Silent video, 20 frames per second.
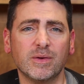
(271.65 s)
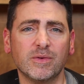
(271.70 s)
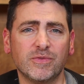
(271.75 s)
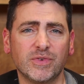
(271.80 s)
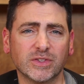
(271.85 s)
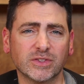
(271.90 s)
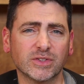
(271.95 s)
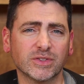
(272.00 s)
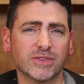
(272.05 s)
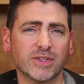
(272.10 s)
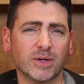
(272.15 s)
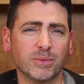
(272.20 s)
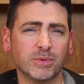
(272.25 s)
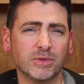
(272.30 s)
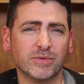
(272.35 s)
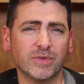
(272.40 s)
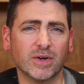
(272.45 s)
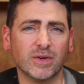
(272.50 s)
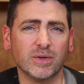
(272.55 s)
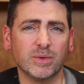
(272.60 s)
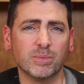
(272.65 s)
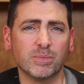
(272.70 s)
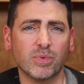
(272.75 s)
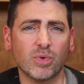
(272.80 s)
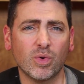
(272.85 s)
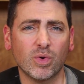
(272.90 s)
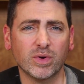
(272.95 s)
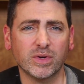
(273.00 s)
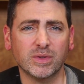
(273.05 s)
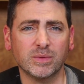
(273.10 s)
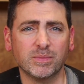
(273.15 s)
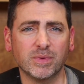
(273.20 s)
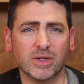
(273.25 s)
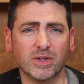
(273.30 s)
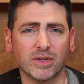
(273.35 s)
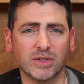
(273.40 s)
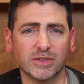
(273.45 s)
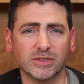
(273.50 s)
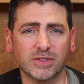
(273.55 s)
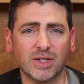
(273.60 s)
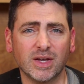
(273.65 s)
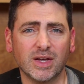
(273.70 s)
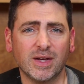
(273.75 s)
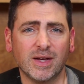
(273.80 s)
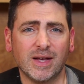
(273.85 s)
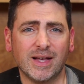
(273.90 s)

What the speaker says: Physical therapy is very important because